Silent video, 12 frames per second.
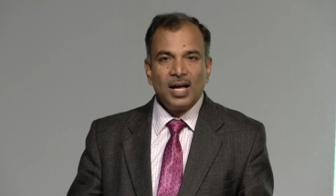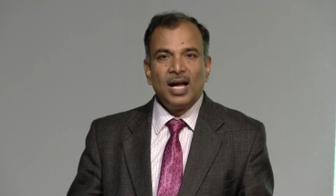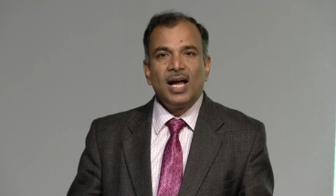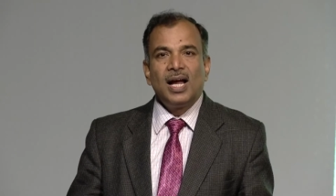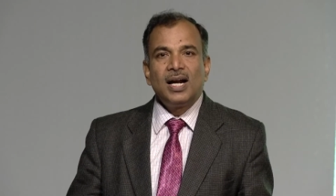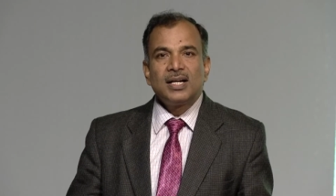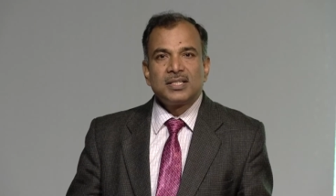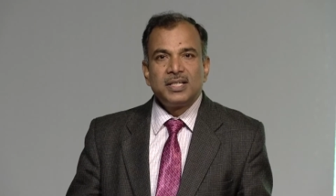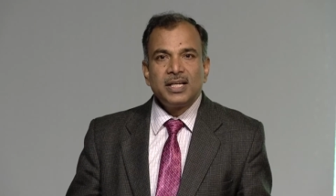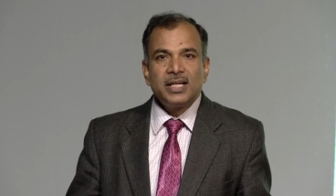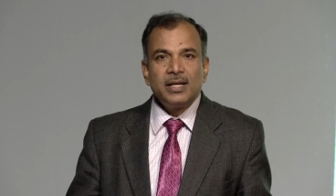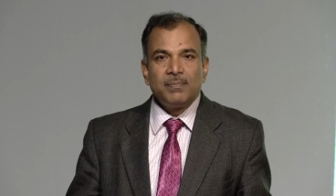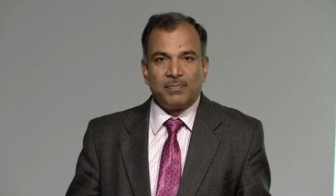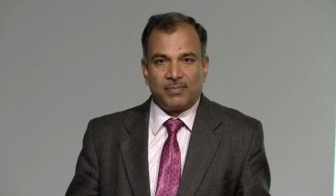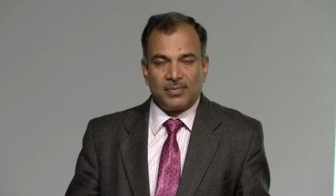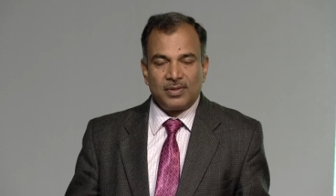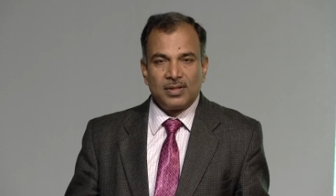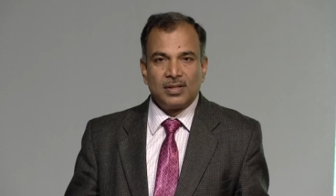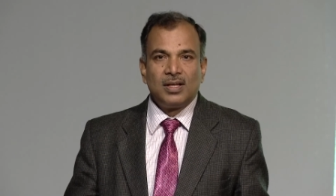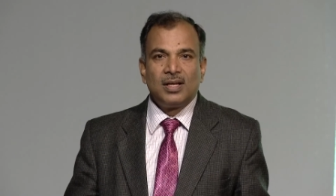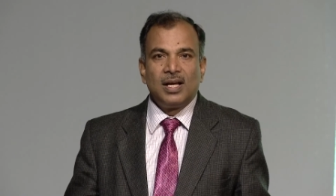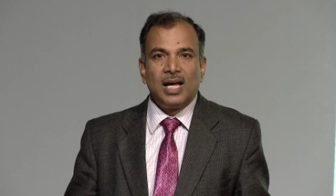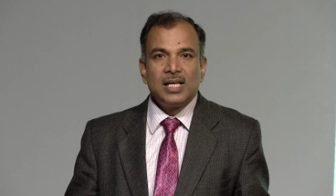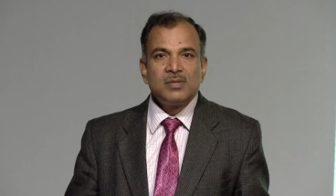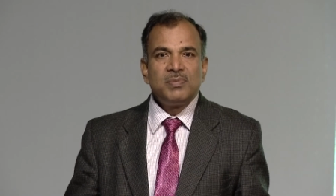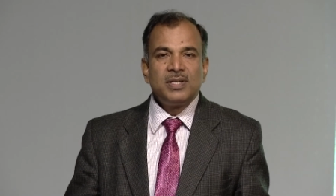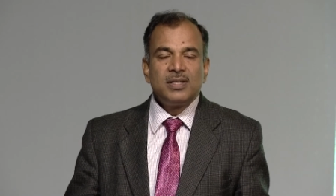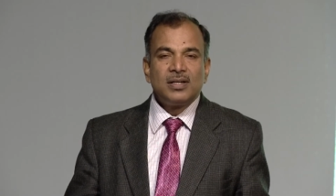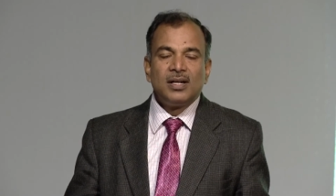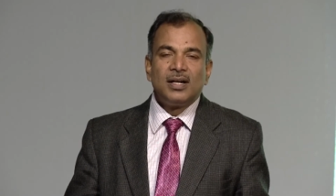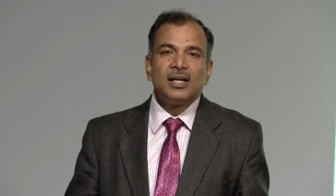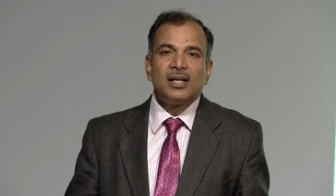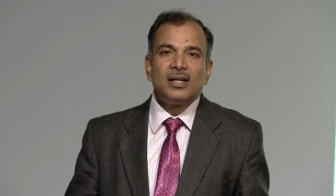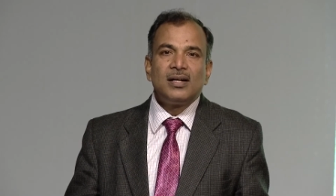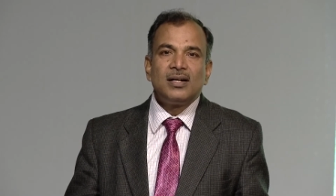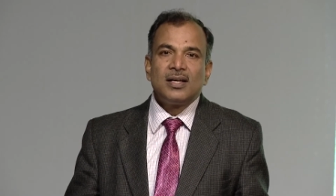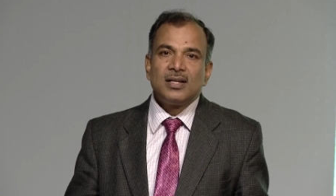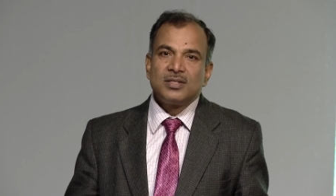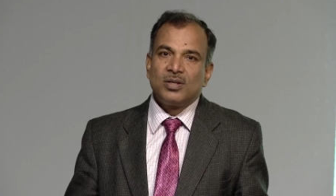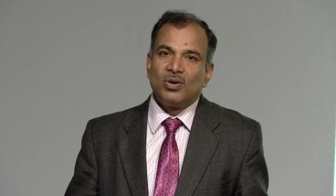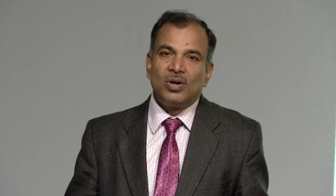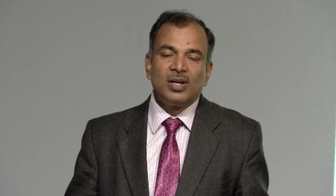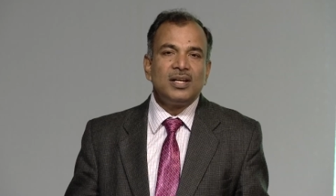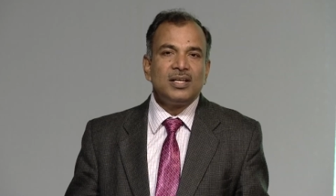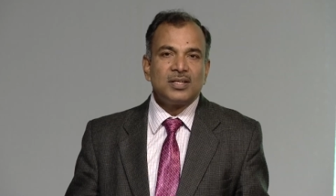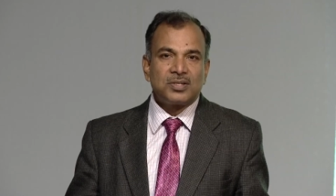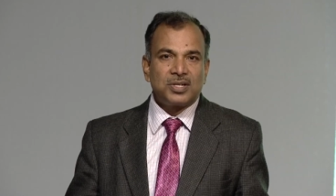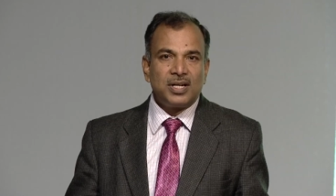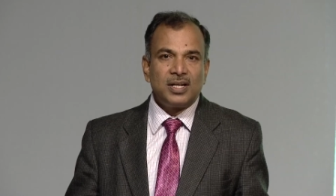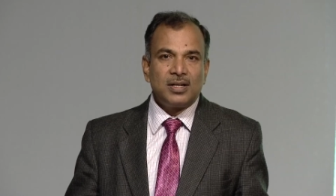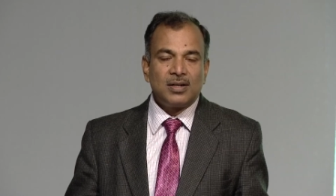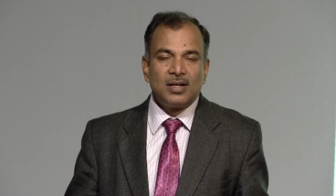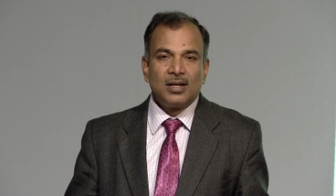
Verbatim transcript: And Sikkim has been declared as the organic state